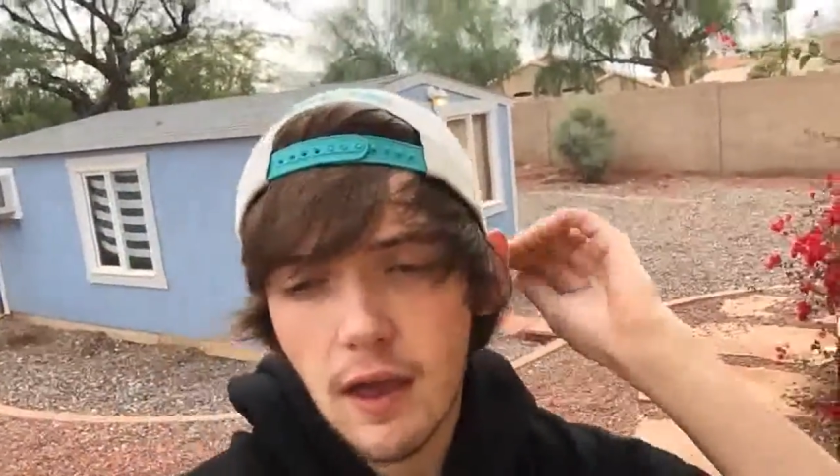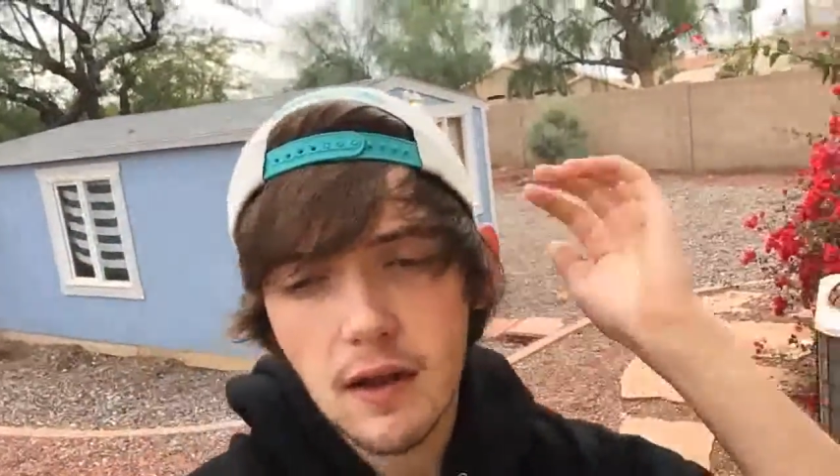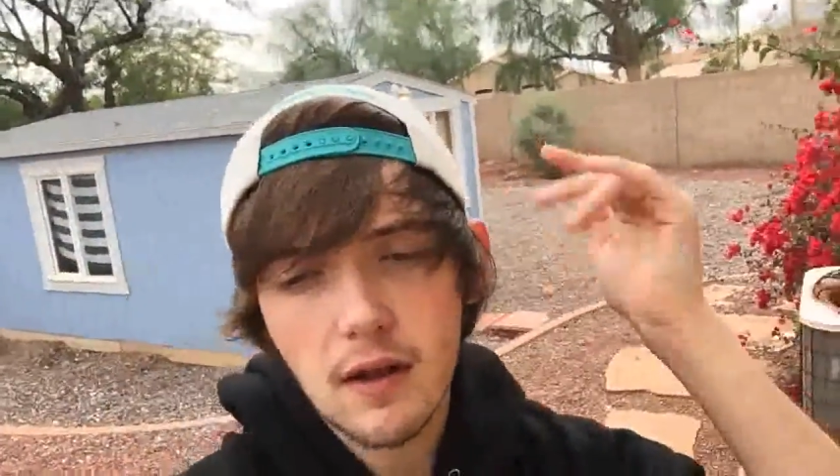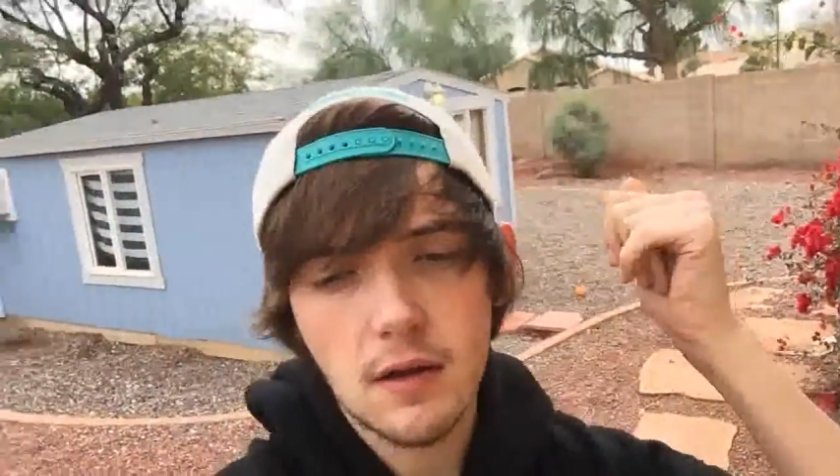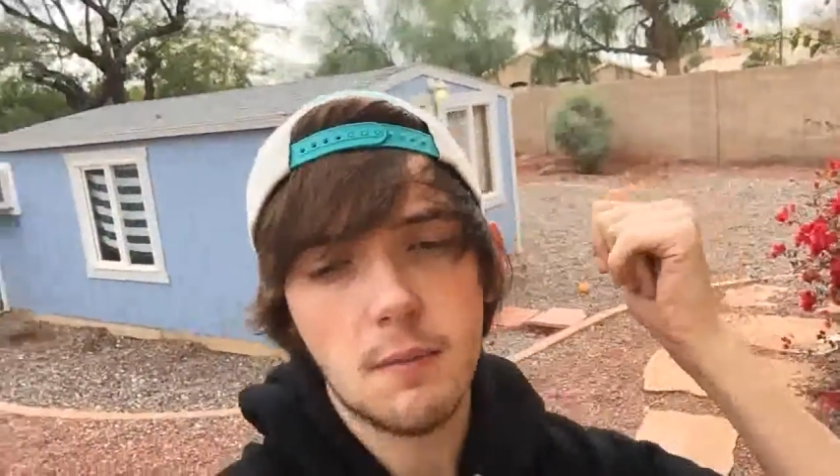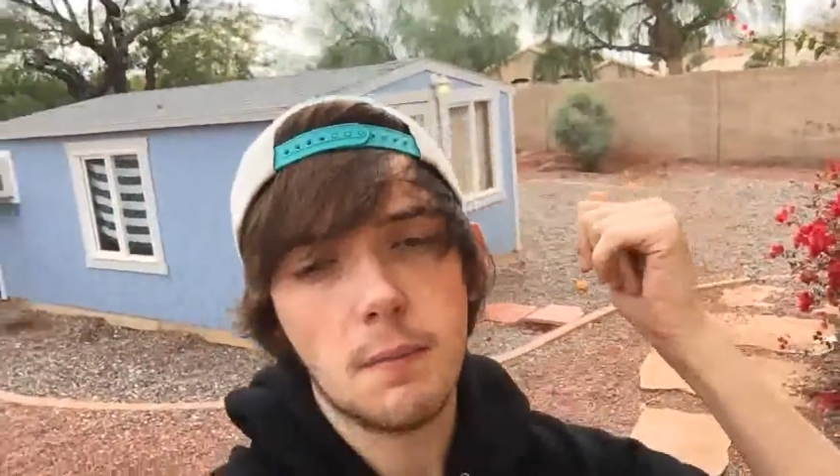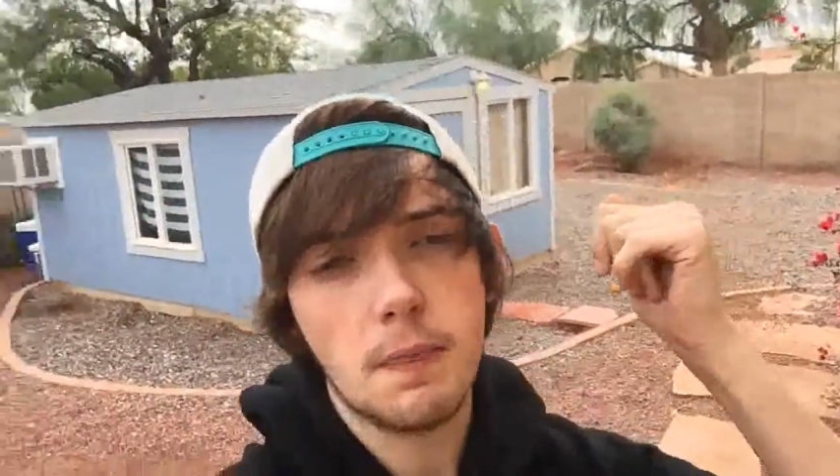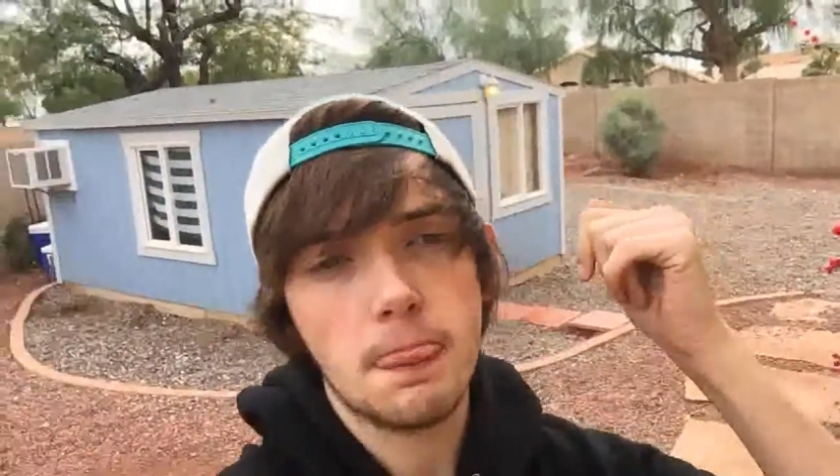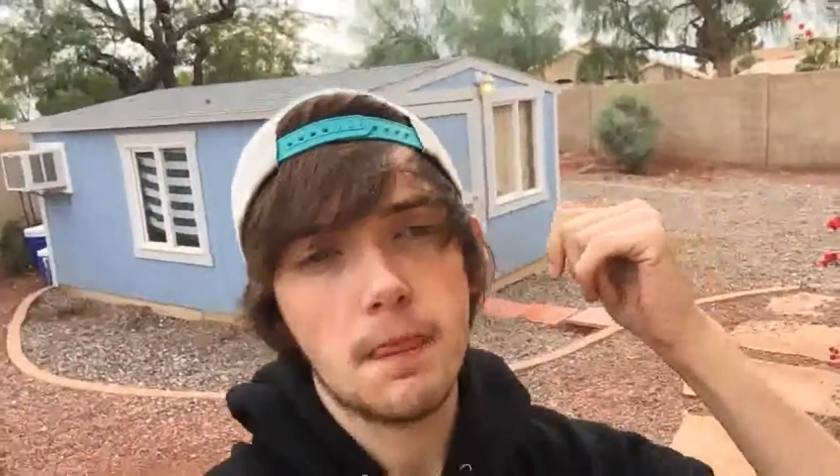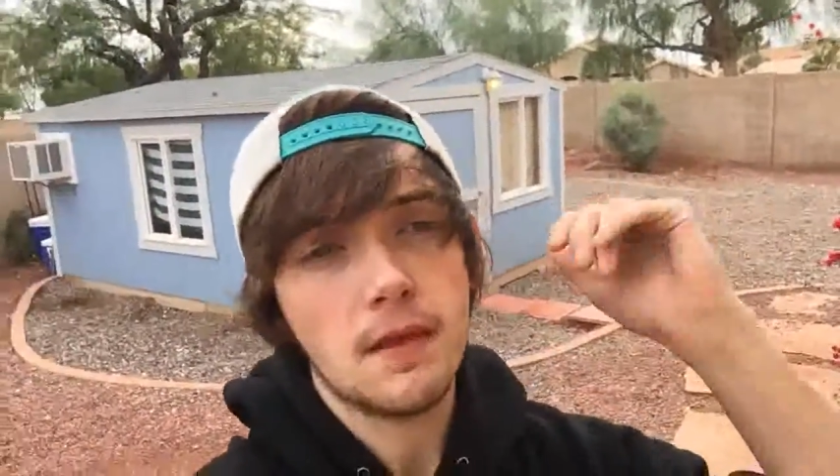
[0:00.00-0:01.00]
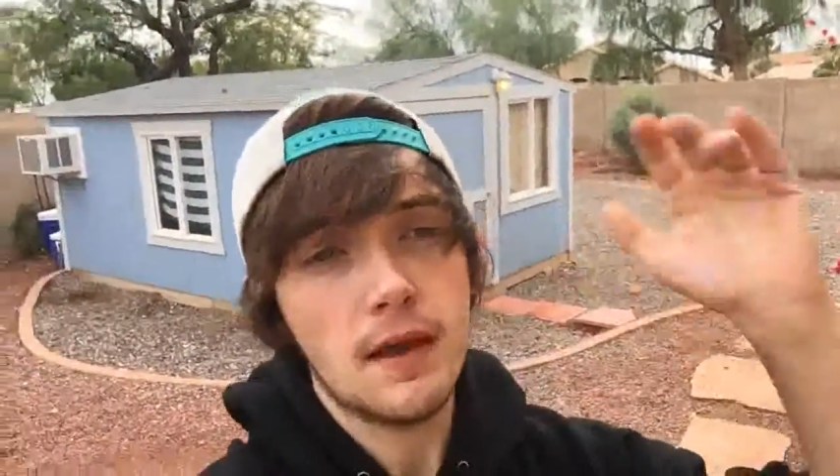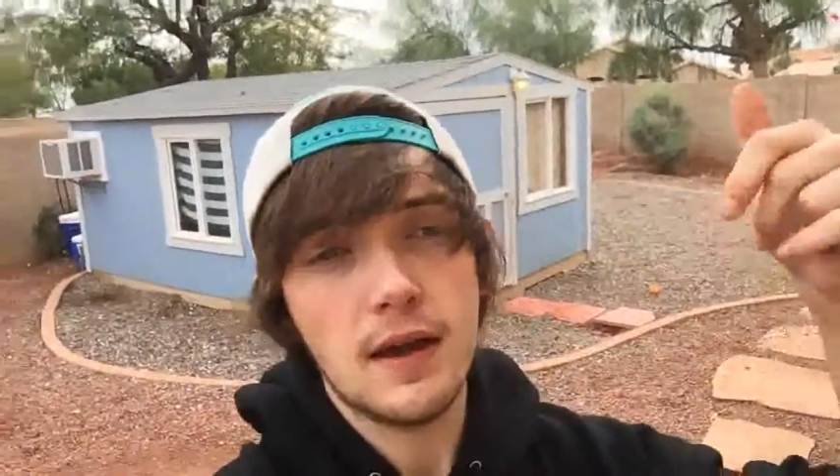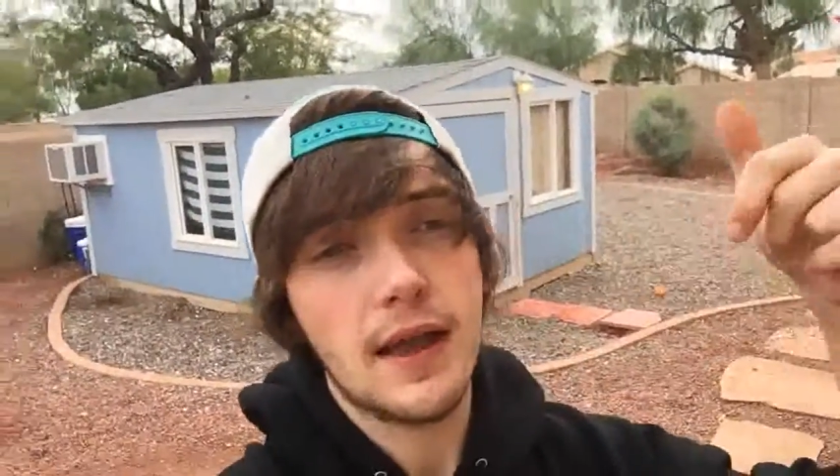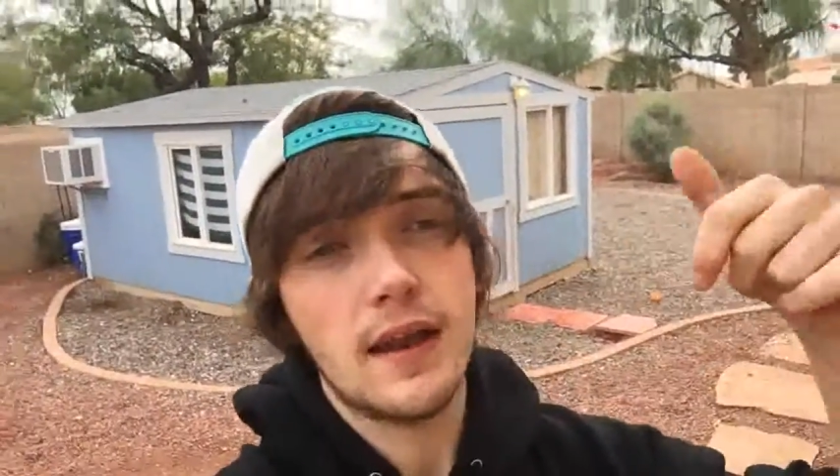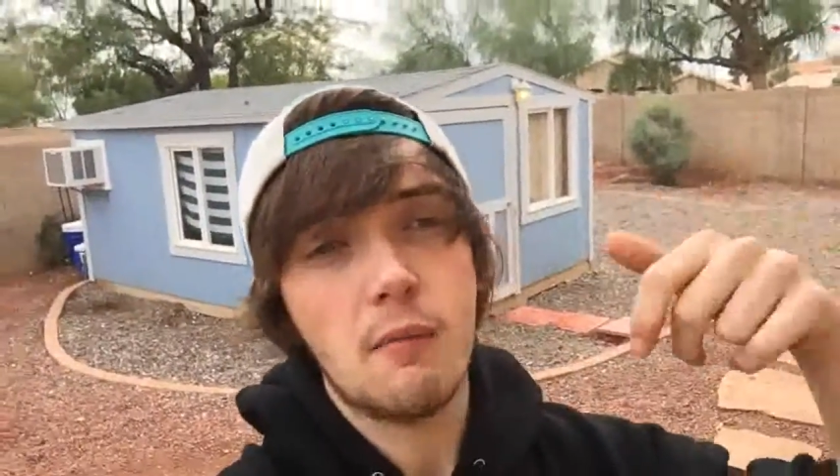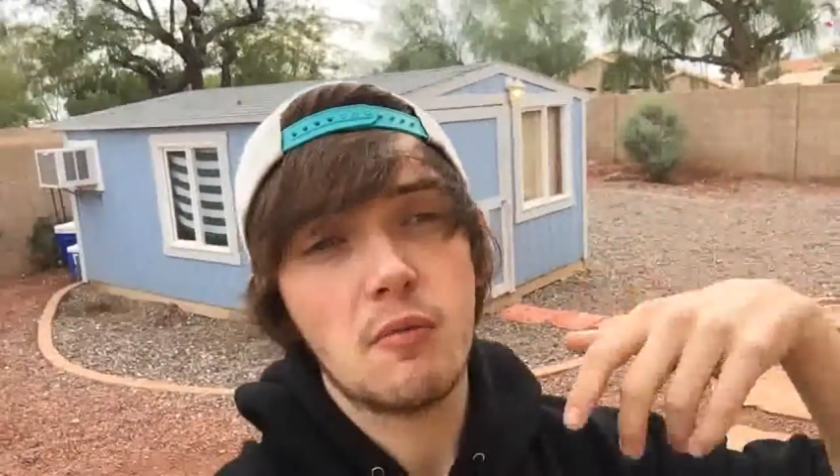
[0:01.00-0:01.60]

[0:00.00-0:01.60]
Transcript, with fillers: And yeah, again,